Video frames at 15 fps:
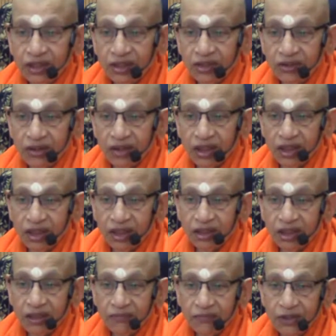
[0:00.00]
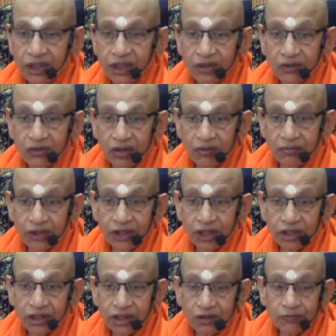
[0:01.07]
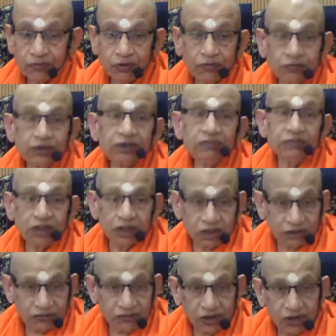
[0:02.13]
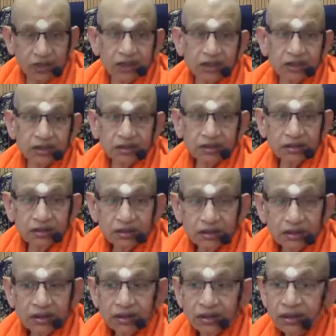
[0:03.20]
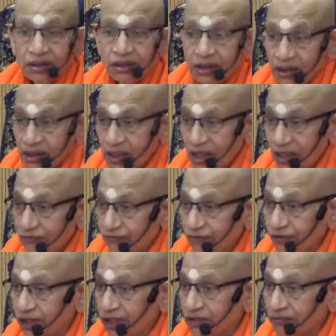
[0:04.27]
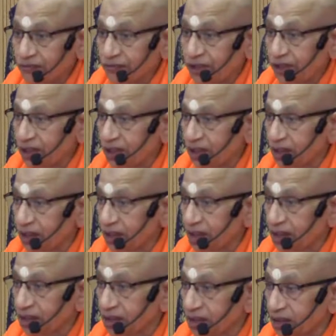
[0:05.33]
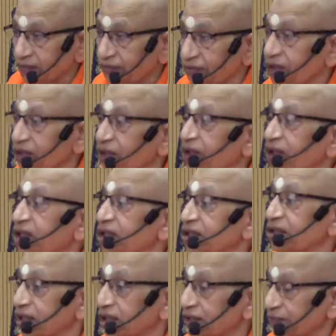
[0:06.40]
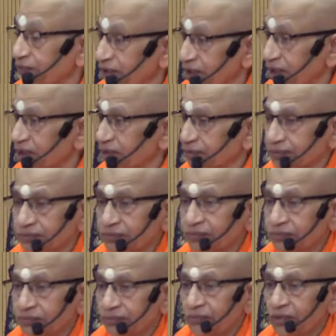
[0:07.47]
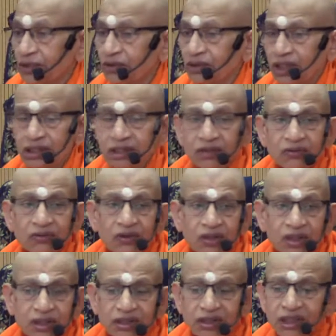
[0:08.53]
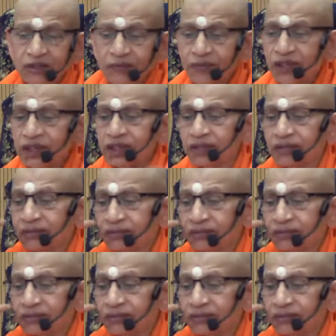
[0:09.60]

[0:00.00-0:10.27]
And for gaining a knowledge, I bring into operation appropriate means of knowledge. The effort is made as a result of which the knowledge takes place. That's how knowledge takes place.